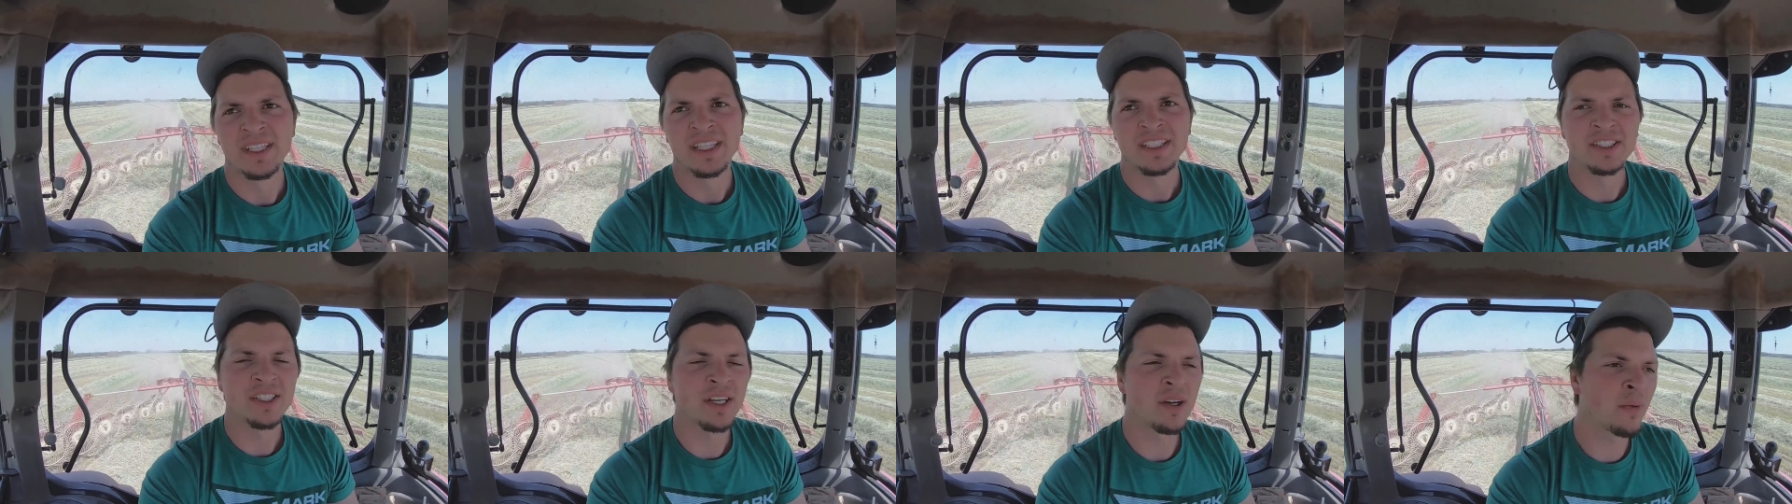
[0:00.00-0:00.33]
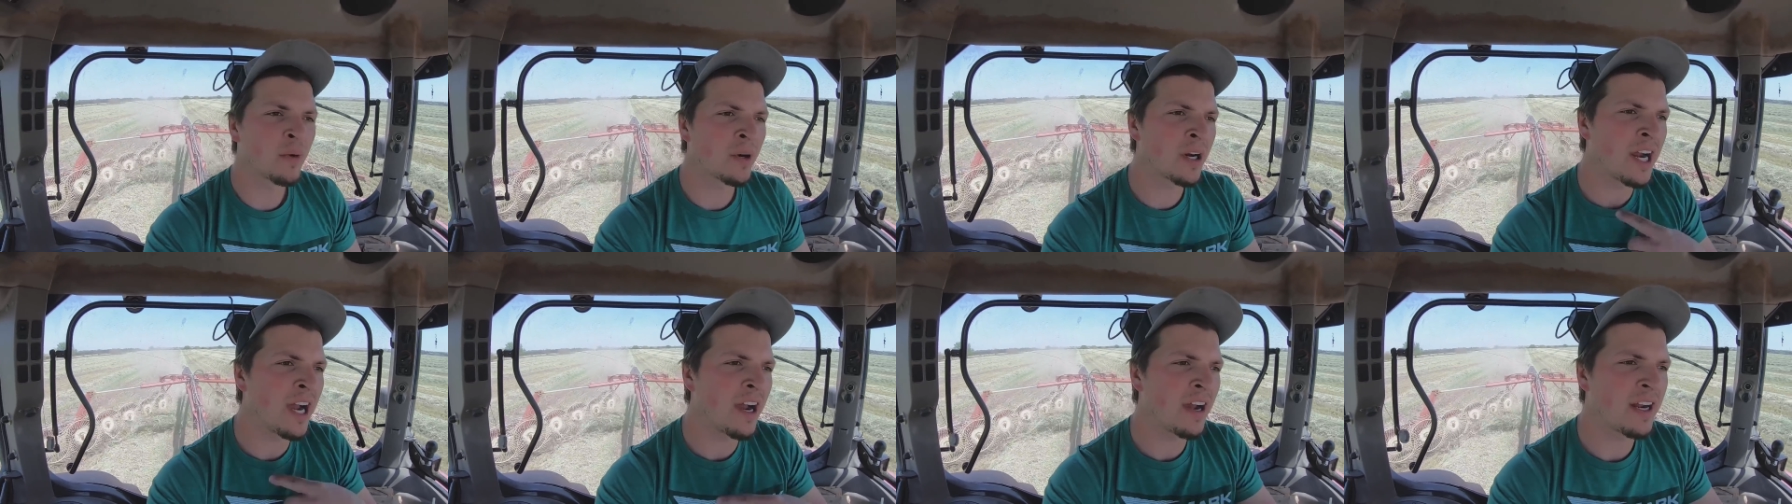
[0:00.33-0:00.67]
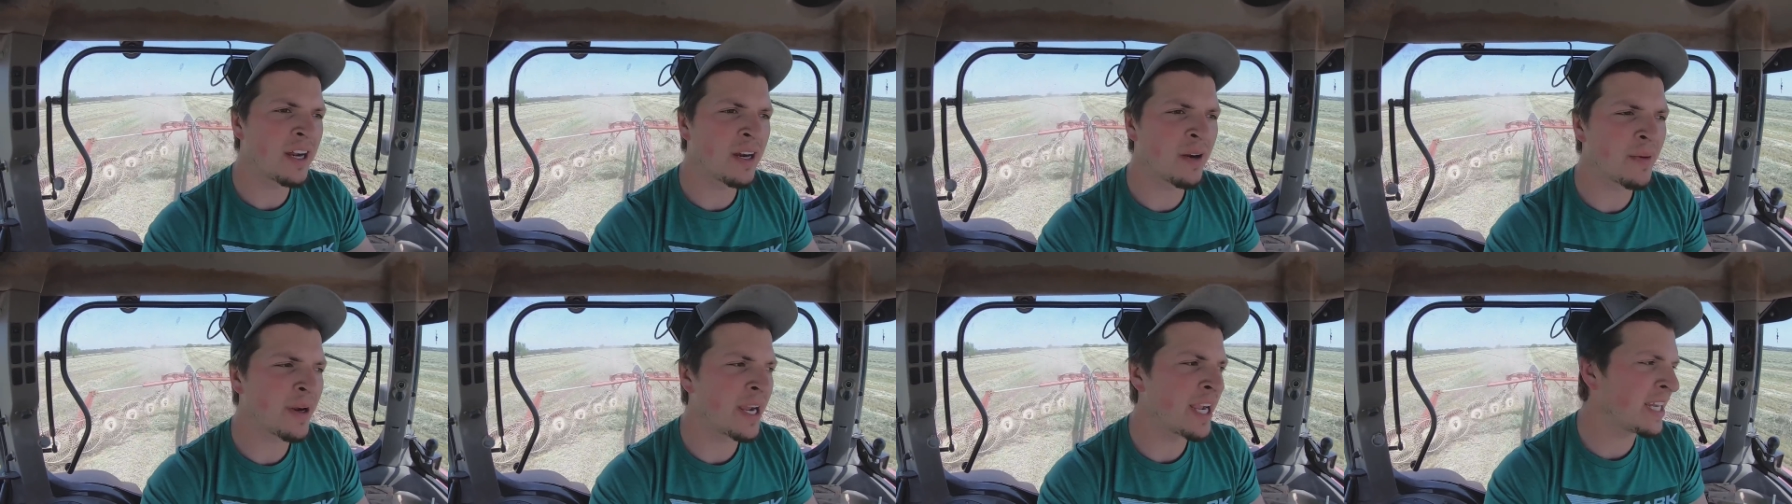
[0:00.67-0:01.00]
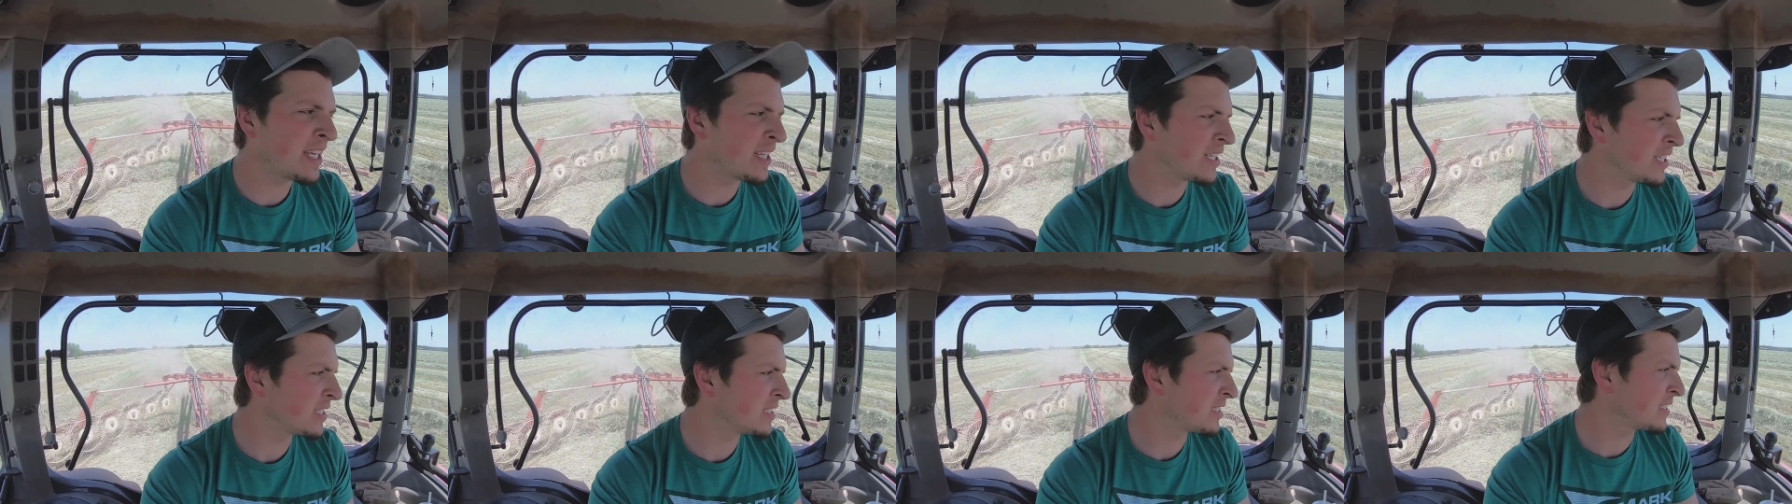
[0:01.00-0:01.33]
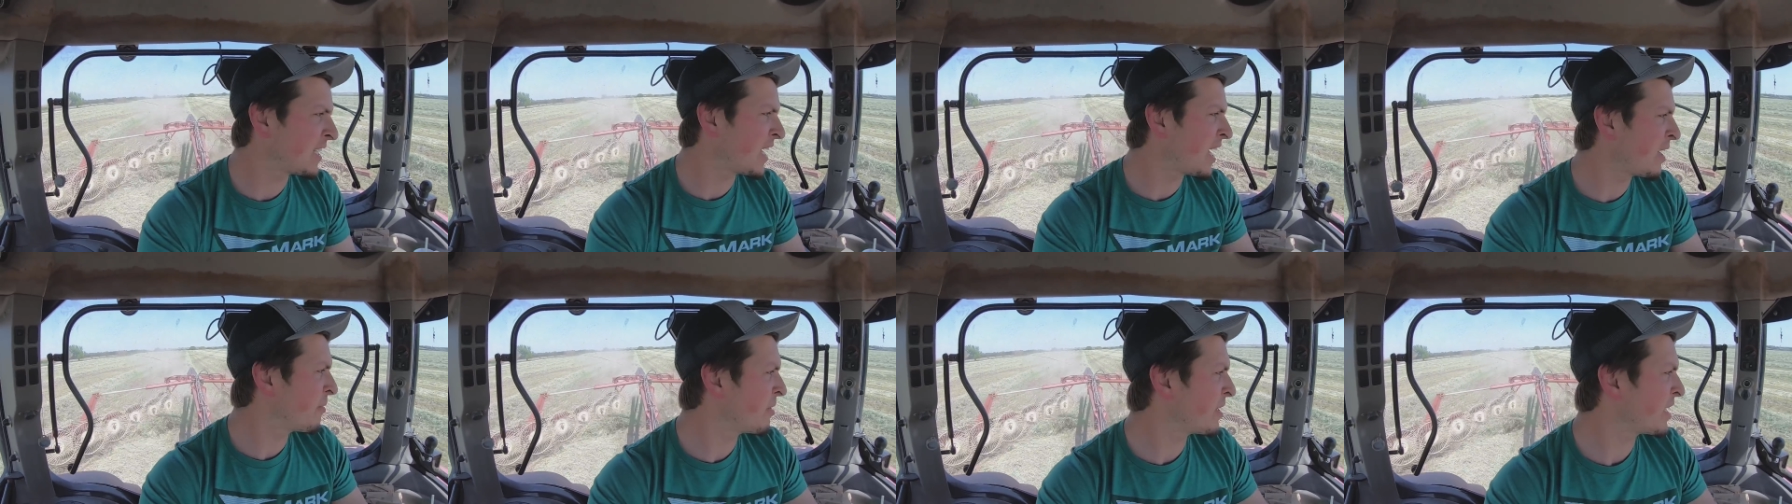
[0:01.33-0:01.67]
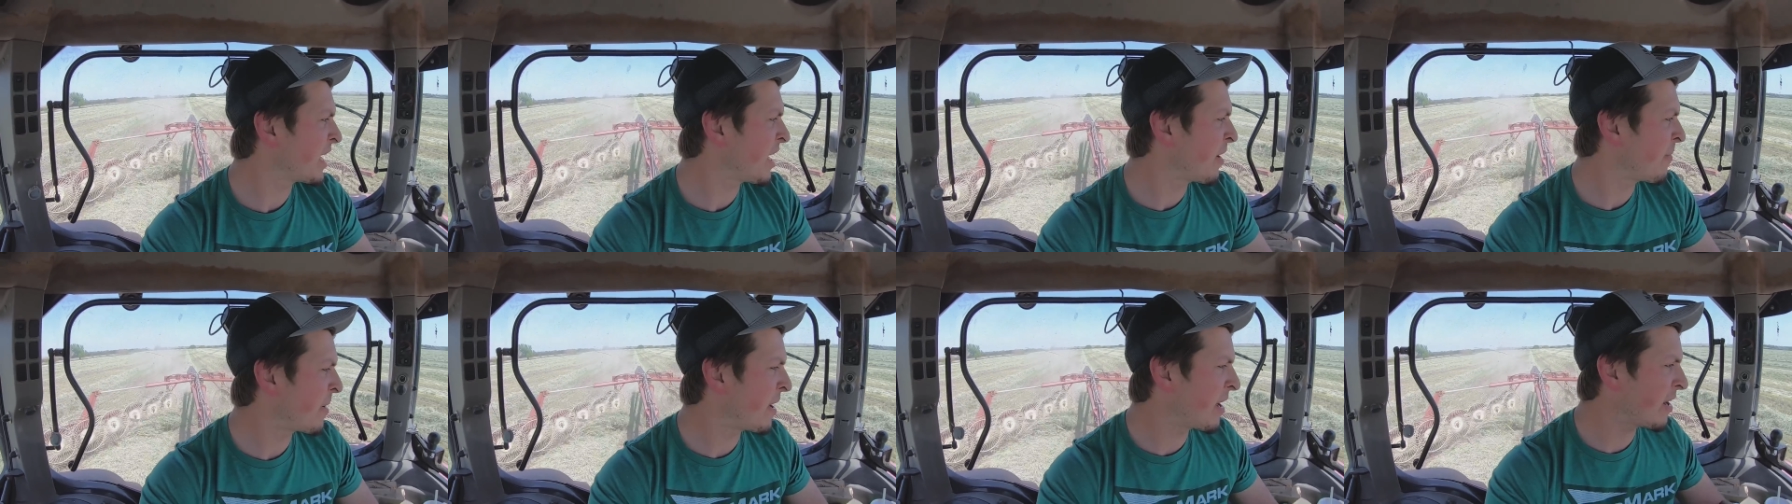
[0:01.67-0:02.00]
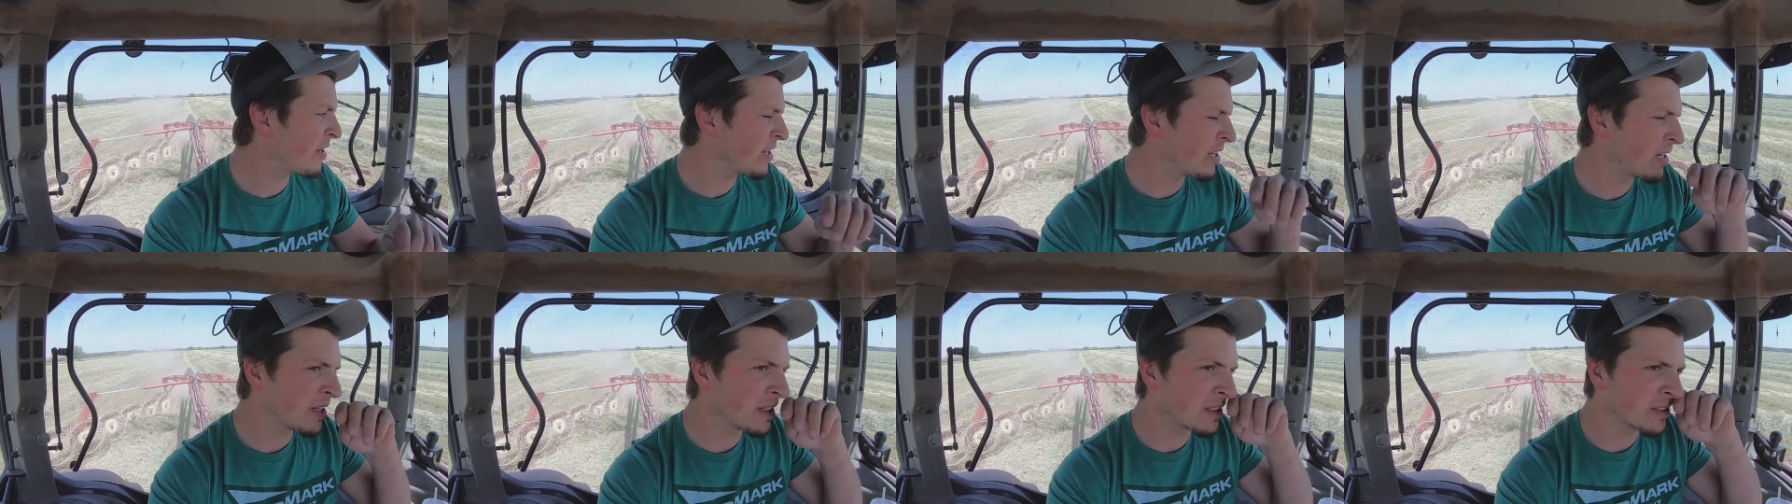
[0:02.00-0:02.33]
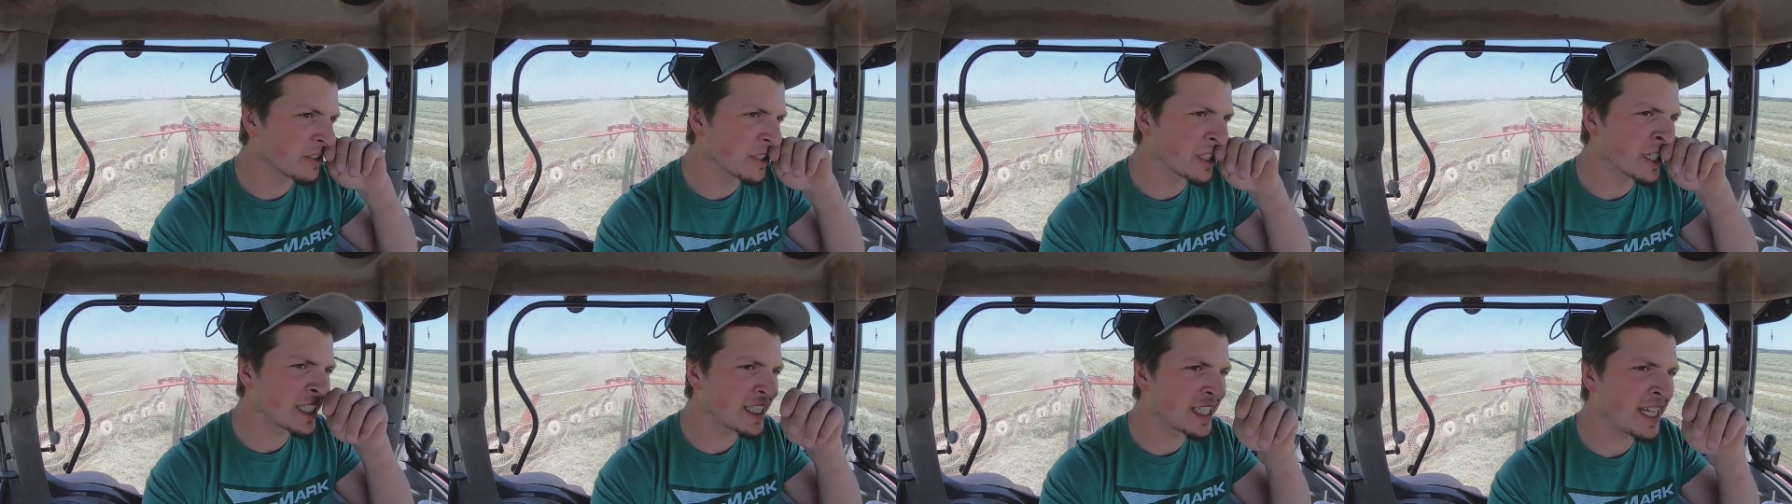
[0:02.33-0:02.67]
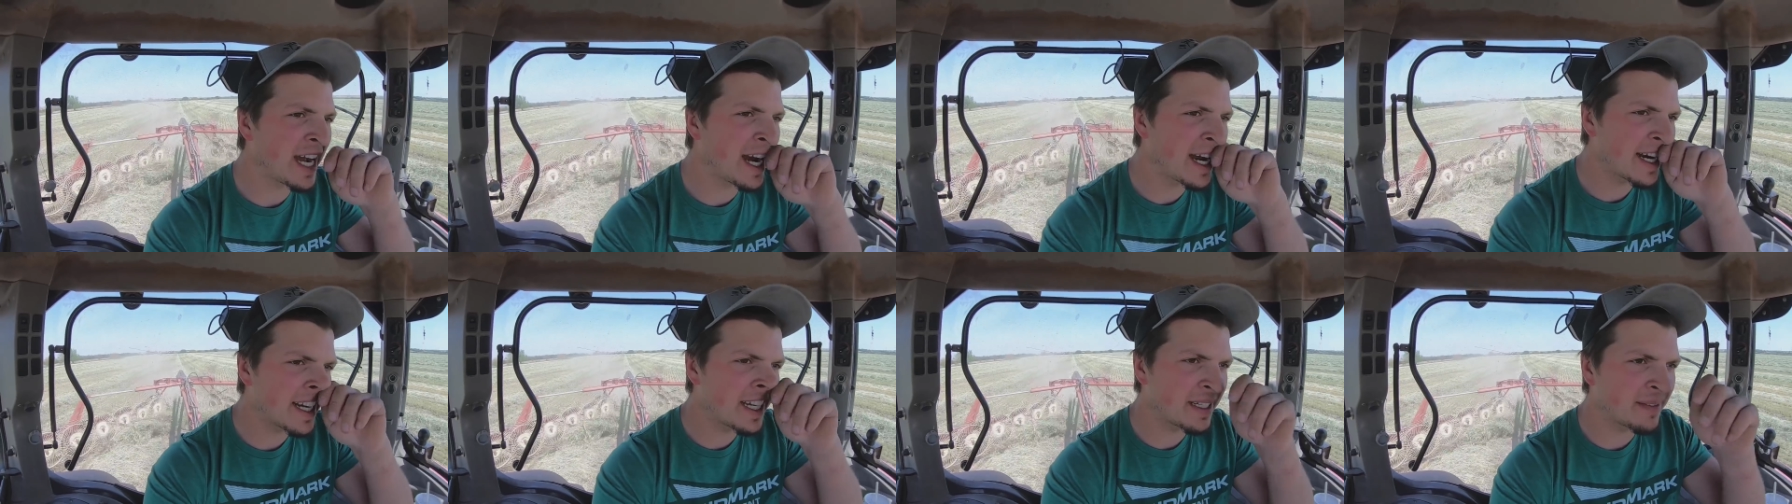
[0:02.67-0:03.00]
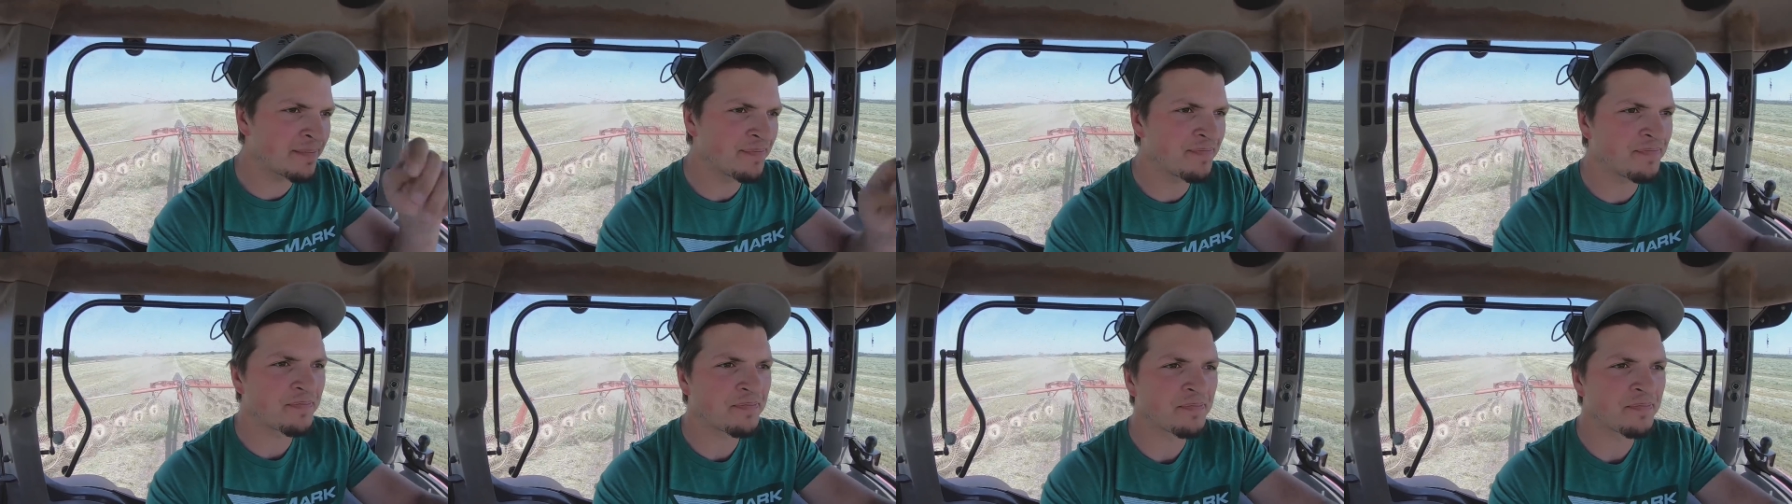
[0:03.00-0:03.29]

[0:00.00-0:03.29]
So we're out here raking it today. We came out here and looked at it.